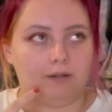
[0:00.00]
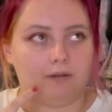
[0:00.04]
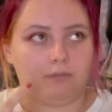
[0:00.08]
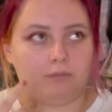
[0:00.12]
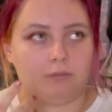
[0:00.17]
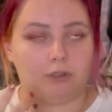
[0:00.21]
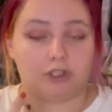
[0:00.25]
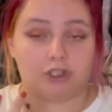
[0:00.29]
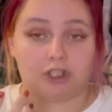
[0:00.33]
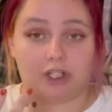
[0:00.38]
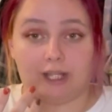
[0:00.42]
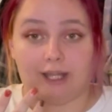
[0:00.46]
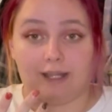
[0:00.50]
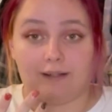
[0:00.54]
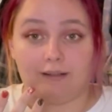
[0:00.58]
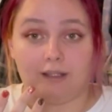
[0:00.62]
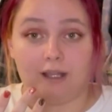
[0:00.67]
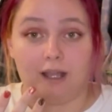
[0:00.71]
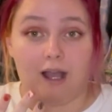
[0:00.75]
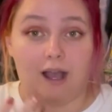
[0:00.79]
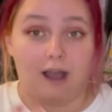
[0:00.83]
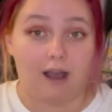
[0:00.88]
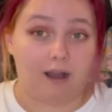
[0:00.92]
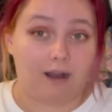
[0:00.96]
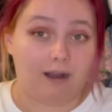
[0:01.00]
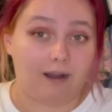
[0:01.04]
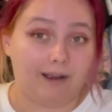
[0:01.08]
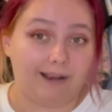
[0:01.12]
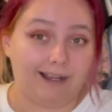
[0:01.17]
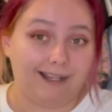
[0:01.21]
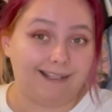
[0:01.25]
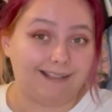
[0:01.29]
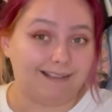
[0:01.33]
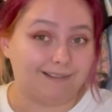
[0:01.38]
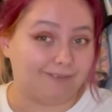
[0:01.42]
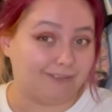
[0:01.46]
Which again,
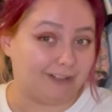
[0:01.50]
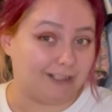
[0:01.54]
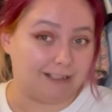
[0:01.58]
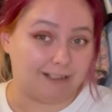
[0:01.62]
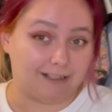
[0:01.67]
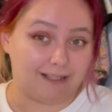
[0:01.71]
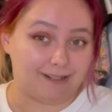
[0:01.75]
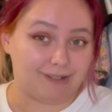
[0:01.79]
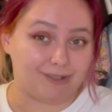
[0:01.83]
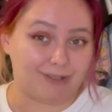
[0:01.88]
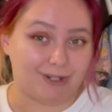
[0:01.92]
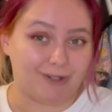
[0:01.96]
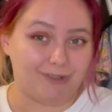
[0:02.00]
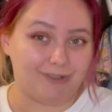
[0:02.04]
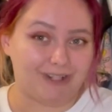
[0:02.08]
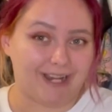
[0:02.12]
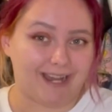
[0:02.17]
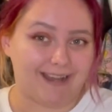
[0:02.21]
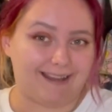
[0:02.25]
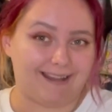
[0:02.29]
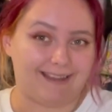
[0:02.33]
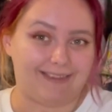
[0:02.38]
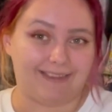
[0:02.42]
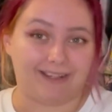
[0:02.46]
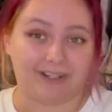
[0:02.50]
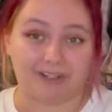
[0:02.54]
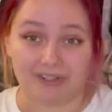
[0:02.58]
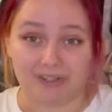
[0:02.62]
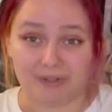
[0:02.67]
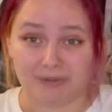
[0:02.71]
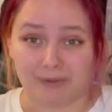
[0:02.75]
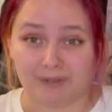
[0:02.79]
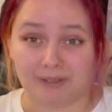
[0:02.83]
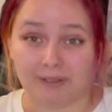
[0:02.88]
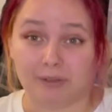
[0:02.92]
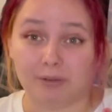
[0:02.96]
I really like Joan Jett. I think
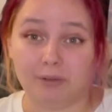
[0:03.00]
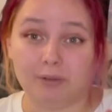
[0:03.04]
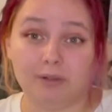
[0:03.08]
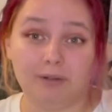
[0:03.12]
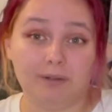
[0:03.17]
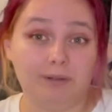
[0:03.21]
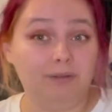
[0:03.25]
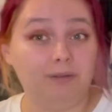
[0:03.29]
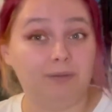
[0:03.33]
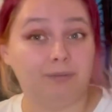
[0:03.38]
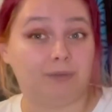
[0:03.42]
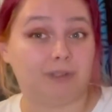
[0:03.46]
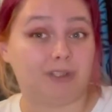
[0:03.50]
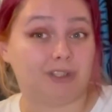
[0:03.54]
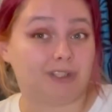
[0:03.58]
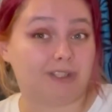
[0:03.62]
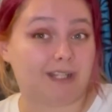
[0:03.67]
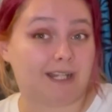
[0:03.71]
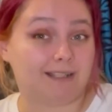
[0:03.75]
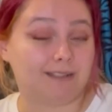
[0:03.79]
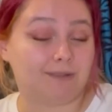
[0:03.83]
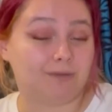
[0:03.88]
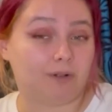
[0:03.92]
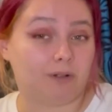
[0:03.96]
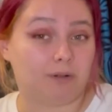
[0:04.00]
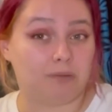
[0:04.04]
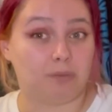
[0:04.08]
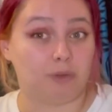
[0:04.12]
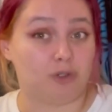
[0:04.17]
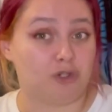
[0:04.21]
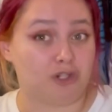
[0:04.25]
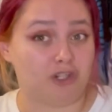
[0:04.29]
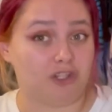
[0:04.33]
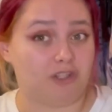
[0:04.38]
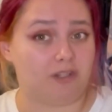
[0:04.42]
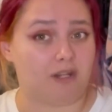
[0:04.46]
she's really cool, what she stands for,
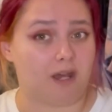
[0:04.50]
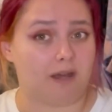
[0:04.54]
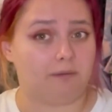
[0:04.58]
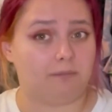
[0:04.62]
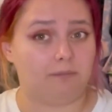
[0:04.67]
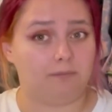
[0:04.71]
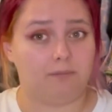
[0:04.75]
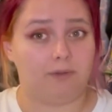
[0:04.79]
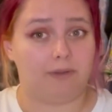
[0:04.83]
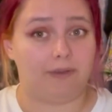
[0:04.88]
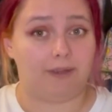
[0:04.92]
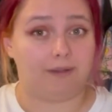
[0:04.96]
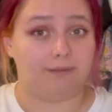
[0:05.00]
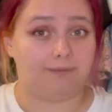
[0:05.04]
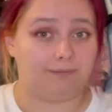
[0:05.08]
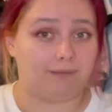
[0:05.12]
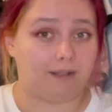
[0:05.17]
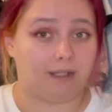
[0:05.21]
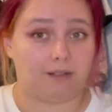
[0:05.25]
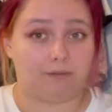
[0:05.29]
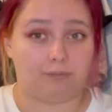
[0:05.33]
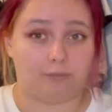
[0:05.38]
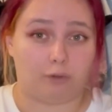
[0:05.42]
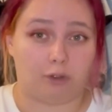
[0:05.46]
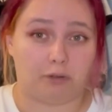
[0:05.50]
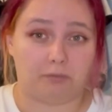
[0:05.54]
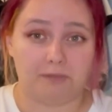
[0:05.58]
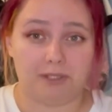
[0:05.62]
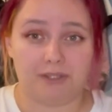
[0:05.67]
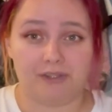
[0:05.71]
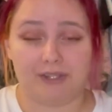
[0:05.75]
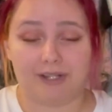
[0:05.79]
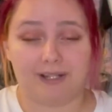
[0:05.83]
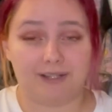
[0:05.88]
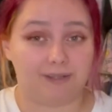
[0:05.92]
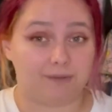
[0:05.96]
what she's done within like rock
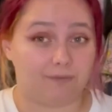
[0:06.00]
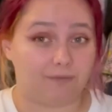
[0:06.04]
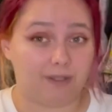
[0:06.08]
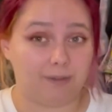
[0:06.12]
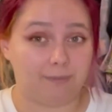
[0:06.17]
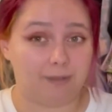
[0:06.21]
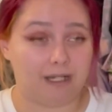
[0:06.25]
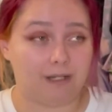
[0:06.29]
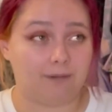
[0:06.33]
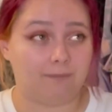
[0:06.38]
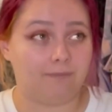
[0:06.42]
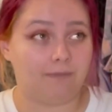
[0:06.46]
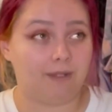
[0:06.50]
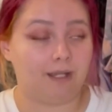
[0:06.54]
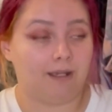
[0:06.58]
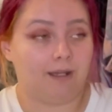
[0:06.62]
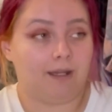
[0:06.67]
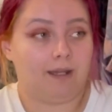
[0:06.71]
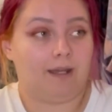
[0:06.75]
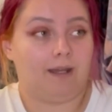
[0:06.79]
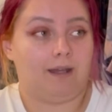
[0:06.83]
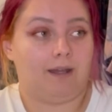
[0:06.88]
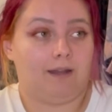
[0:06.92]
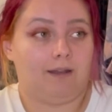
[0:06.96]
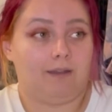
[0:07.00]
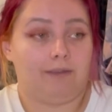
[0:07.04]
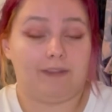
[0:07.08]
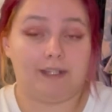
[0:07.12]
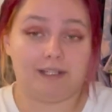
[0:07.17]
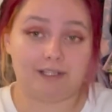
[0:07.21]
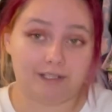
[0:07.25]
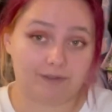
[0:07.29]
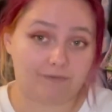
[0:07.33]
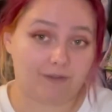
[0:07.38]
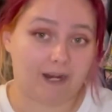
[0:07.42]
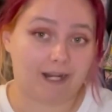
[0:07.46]
music as a female. I
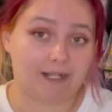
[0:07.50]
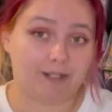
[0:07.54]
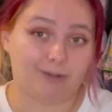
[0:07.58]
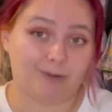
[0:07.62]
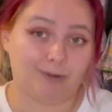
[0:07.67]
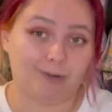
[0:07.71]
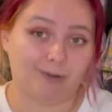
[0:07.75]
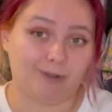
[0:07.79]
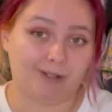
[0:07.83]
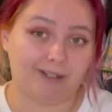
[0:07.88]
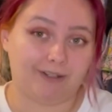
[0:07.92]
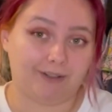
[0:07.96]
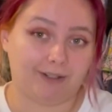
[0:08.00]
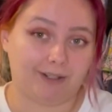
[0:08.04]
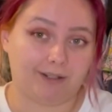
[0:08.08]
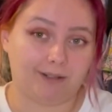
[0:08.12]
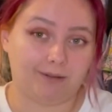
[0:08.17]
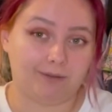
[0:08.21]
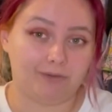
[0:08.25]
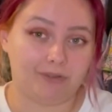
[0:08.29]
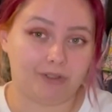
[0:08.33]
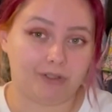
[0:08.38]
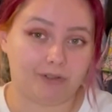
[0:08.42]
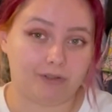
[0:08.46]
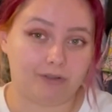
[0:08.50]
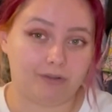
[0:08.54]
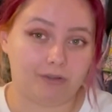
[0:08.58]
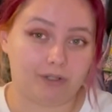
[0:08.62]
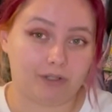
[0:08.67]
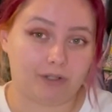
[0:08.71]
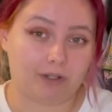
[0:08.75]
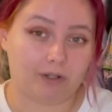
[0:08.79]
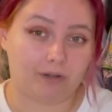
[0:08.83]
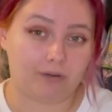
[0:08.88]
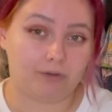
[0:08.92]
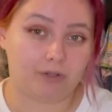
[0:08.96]
think she's very cool, and I was due to
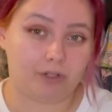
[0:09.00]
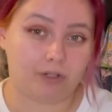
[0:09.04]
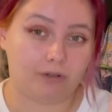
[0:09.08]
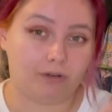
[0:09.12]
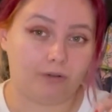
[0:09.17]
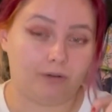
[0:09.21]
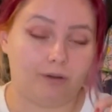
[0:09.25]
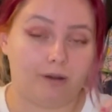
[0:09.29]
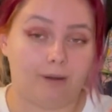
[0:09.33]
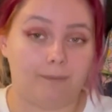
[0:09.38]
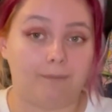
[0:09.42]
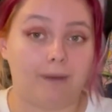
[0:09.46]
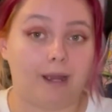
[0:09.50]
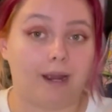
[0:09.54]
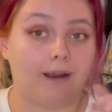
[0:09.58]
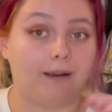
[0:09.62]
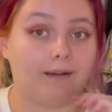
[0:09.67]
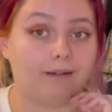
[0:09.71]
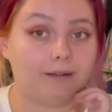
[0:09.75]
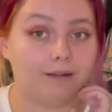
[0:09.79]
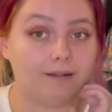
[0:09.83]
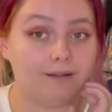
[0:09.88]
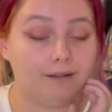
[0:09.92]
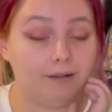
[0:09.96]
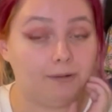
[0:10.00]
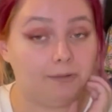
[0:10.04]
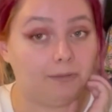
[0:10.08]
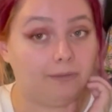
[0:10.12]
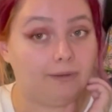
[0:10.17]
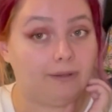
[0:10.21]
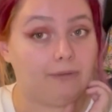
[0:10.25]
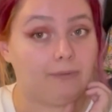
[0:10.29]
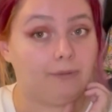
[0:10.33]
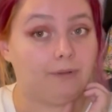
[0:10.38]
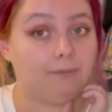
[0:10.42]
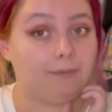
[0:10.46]
go to America
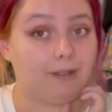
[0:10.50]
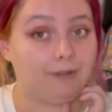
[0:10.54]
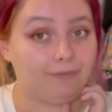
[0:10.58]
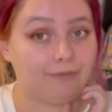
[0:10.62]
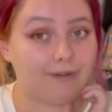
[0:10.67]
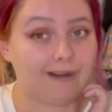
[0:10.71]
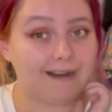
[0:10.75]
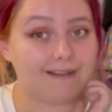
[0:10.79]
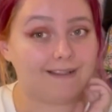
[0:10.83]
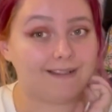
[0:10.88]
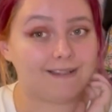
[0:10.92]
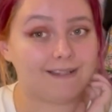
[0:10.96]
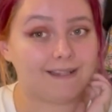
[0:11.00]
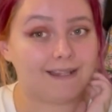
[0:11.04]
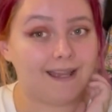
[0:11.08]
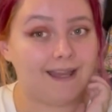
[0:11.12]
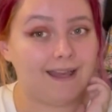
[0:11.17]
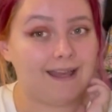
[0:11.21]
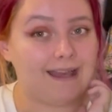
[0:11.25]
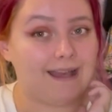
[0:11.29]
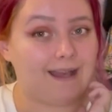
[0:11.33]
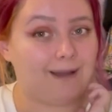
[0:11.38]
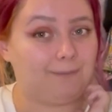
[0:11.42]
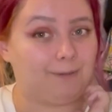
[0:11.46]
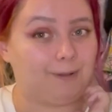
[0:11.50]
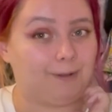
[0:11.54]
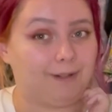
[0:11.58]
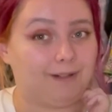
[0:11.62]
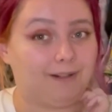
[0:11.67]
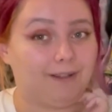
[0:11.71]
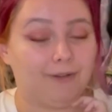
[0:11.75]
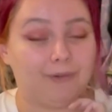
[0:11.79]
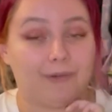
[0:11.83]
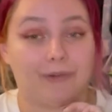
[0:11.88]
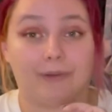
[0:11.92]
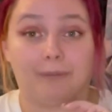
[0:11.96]
with one of my friends, and we were gonna
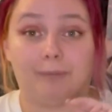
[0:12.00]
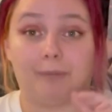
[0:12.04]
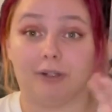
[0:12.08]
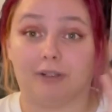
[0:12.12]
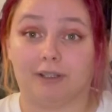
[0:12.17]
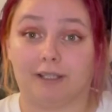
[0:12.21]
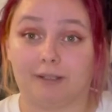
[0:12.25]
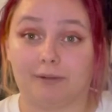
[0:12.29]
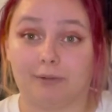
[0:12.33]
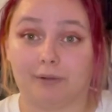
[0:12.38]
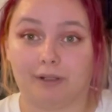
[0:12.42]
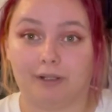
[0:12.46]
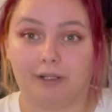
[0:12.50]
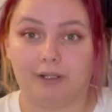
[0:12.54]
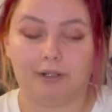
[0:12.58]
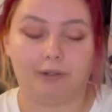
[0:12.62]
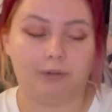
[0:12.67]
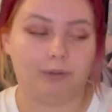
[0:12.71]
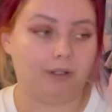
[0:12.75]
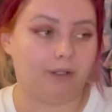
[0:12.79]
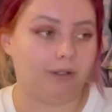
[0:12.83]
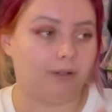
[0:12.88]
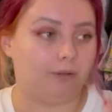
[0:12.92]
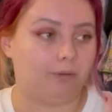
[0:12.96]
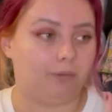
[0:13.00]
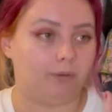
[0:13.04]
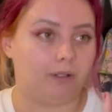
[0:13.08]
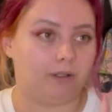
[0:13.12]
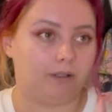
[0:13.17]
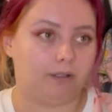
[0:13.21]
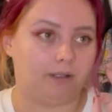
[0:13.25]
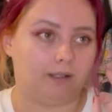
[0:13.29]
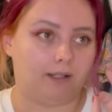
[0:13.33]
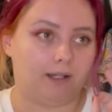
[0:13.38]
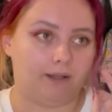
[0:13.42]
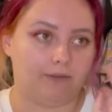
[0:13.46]
go see Motley Crue, who
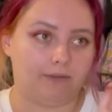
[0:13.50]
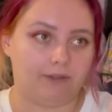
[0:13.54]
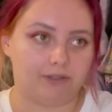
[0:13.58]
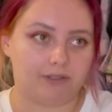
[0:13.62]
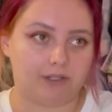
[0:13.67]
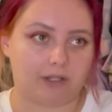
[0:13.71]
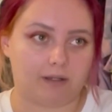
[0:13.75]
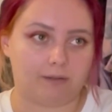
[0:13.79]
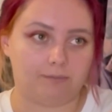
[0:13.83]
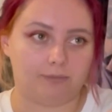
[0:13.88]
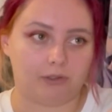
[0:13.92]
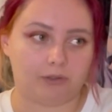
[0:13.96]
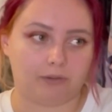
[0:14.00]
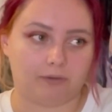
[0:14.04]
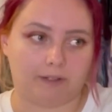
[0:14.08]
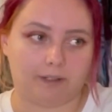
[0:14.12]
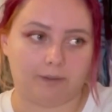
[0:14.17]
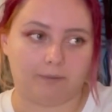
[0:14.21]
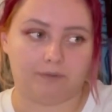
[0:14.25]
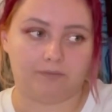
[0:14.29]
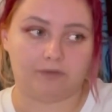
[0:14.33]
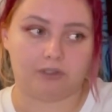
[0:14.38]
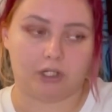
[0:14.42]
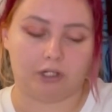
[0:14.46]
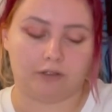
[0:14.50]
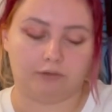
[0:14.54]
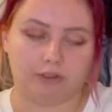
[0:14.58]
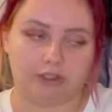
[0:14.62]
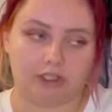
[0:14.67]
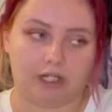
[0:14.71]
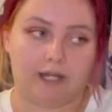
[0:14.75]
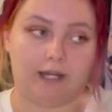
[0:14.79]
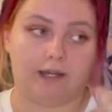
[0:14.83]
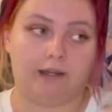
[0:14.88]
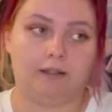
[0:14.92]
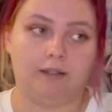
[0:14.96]
were at the time touring with Joan
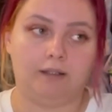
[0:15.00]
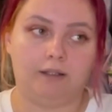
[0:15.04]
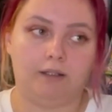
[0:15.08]
Jett,